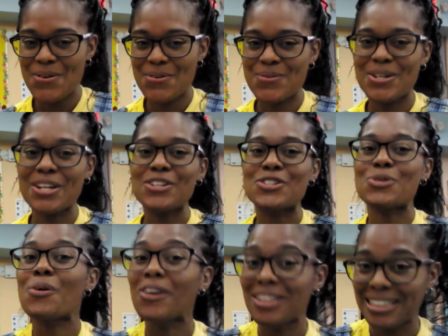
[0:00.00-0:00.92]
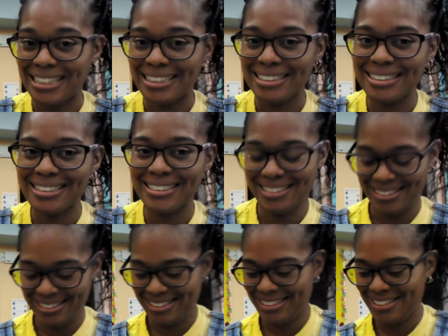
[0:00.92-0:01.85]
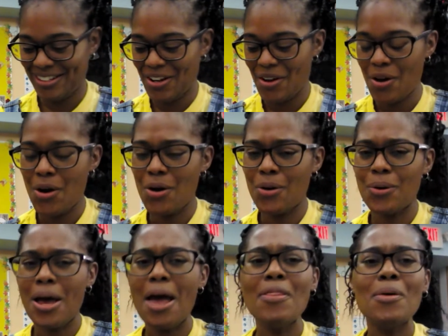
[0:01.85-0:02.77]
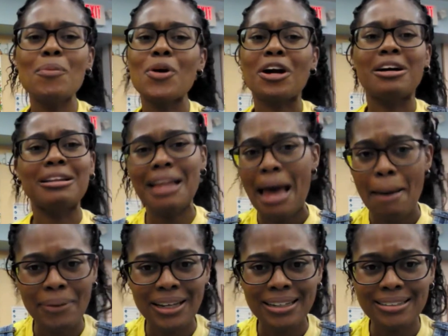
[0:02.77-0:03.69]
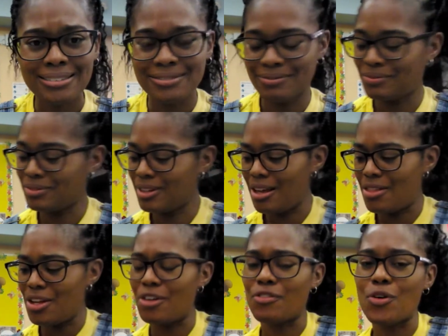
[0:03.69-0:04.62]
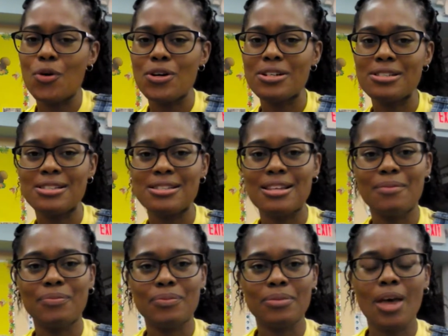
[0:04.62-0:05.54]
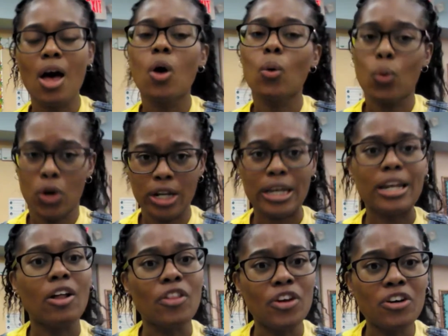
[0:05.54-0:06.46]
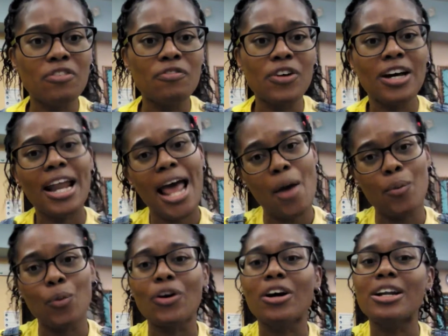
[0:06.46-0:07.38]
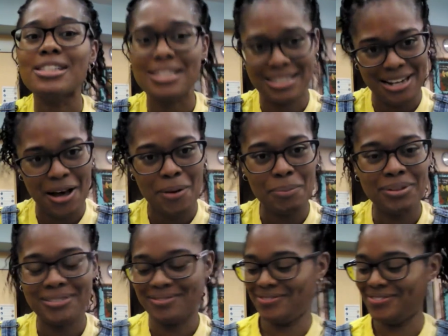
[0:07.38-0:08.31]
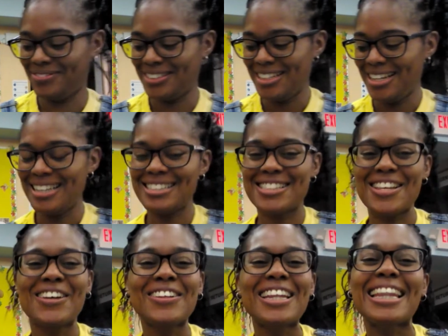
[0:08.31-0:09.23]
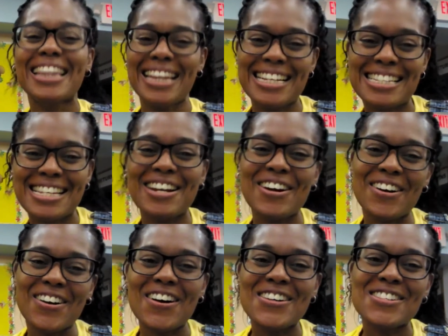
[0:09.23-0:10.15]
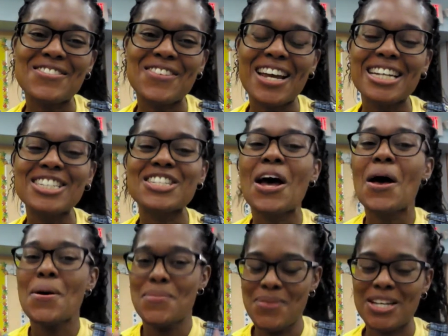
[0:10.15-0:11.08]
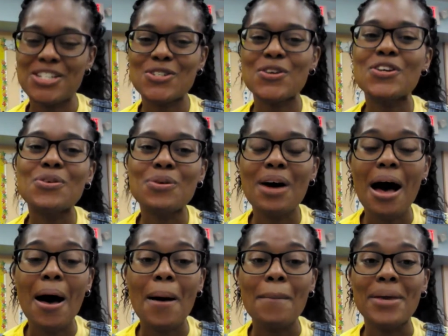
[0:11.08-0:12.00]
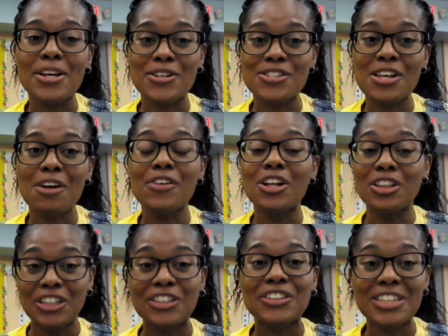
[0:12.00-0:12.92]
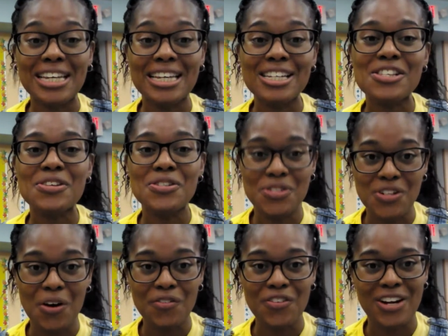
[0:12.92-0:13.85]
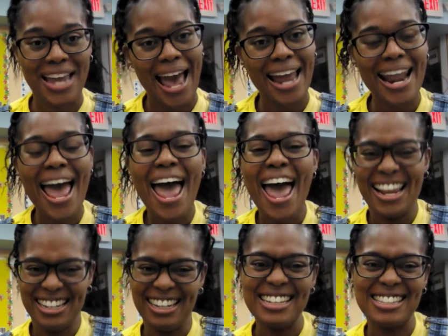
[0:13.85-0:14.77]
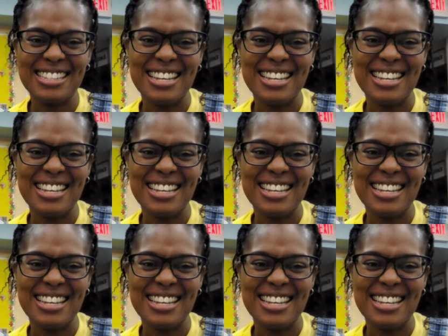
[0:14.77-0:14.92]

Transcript: we are twirling, and then we're clapping, and then of course, we're gonna get on the good foot and we're gonna stomp. So let's get our cards arranged. Make sure you make yourself a little key so you don't forget, and let's